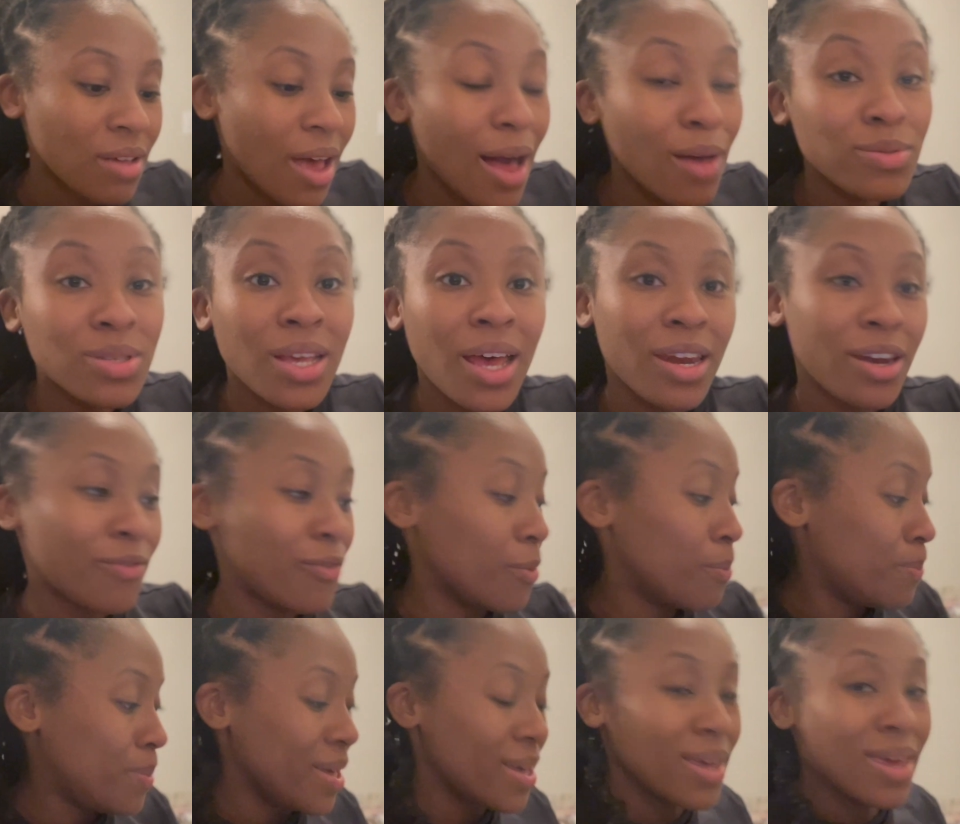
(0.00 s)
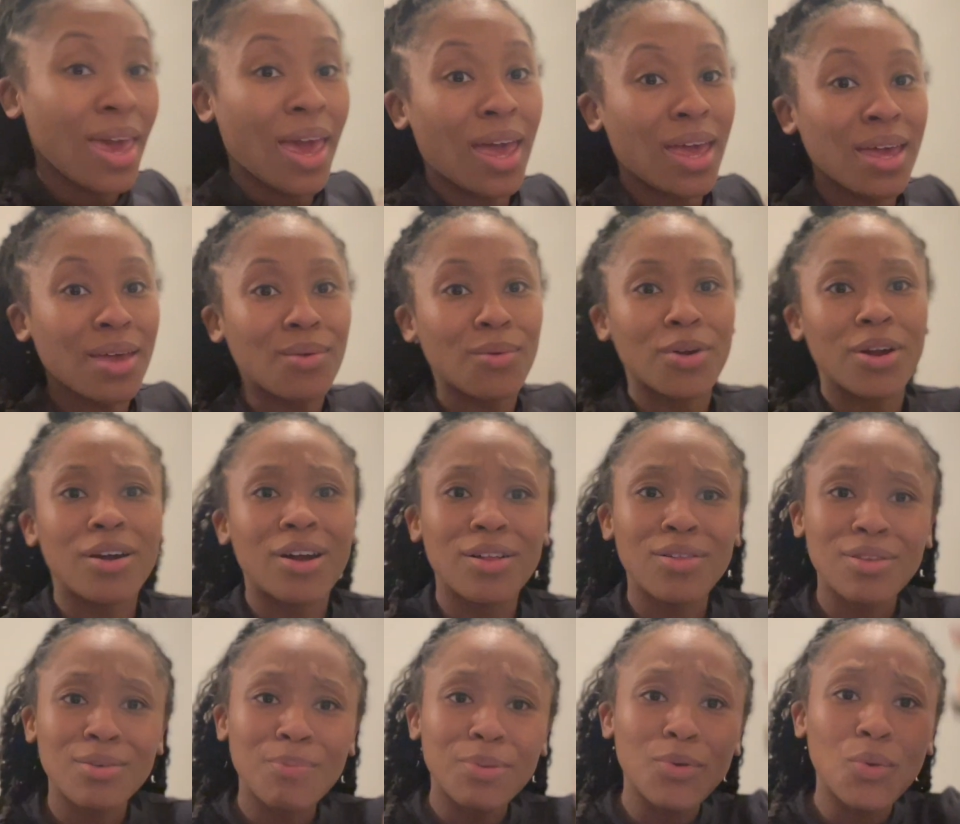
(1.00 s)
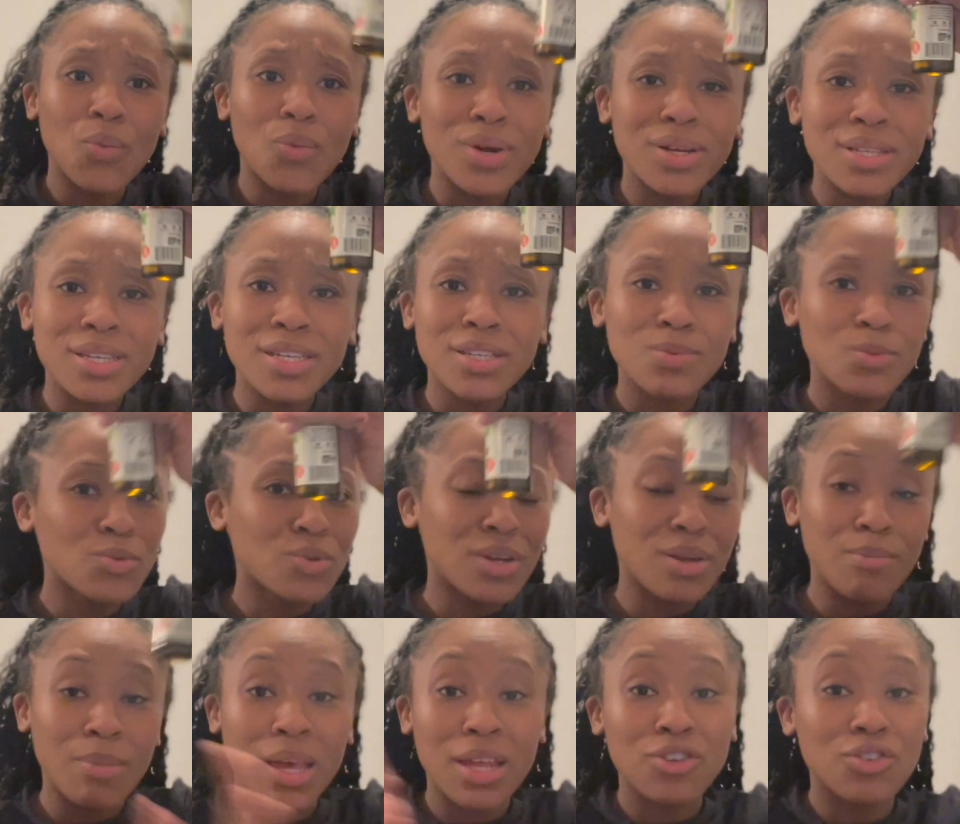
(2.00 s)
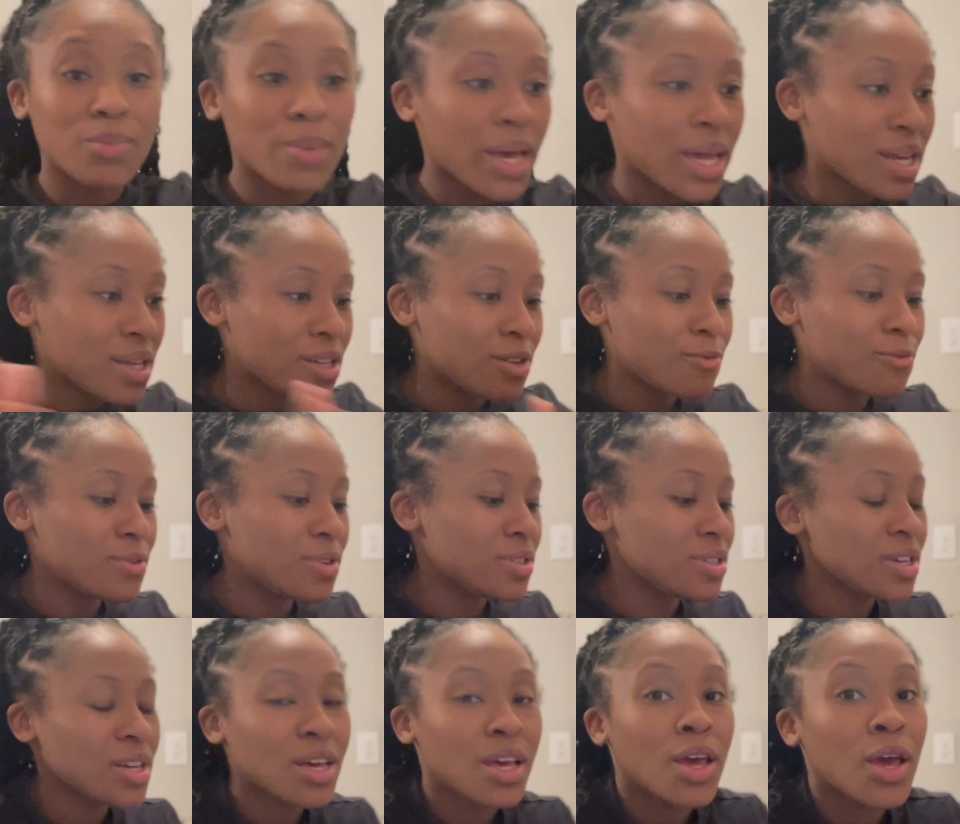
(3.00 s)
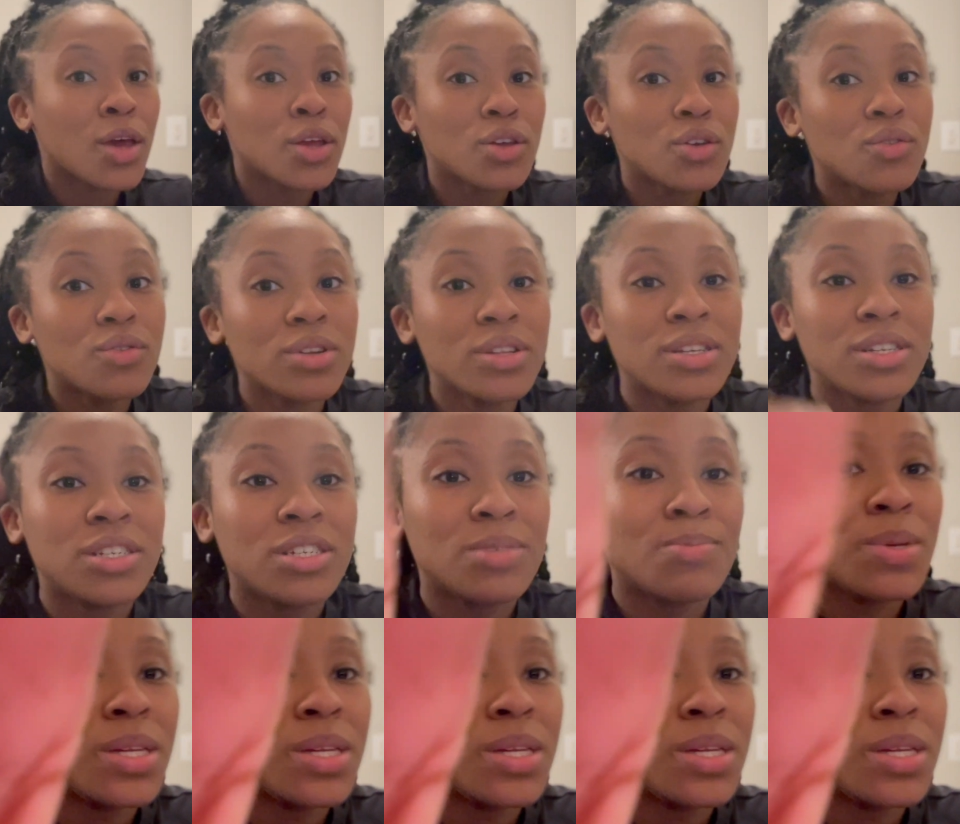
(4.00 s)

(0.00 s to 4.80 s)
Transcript: outside of a big cake where I only put 1 teaspoon and it made a dramatic difference, you really just be